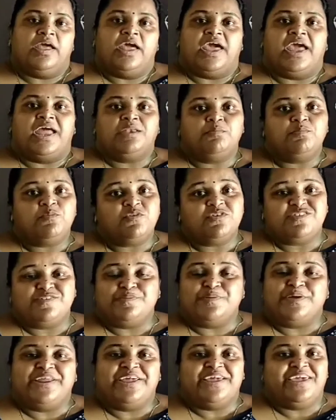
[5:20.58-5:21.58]

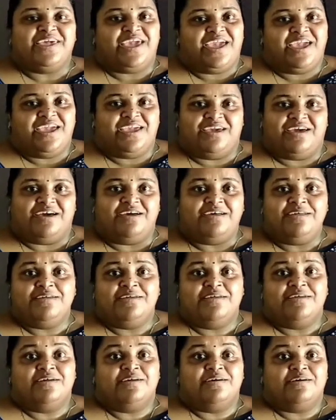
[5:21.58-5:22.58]
Atmospheric air
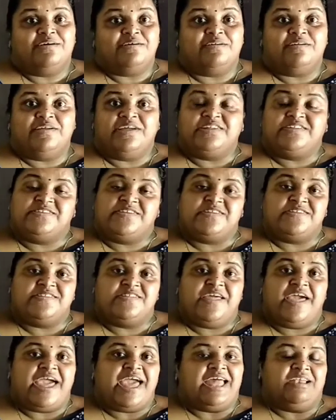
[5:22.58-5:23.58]
reaches
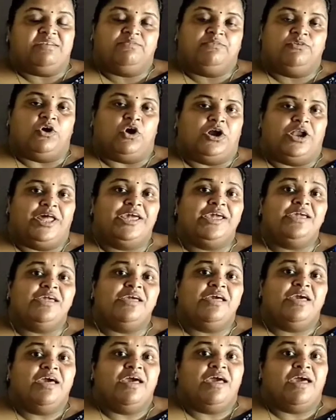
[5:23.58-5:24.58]
the alveoli
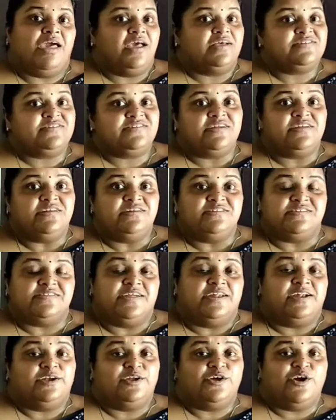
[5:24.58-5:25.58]
as a
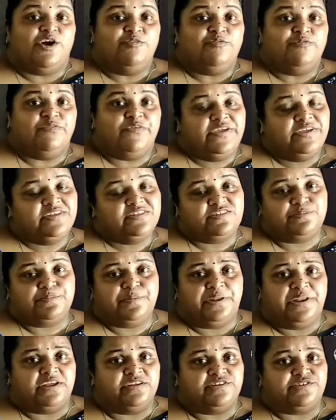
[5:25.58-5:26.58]
result of
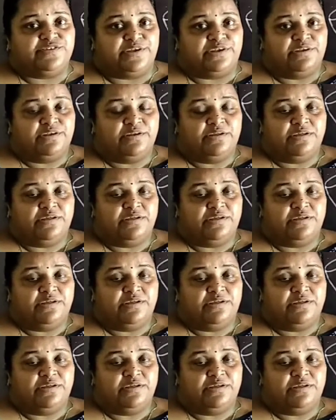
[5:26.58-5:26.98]
inspiration.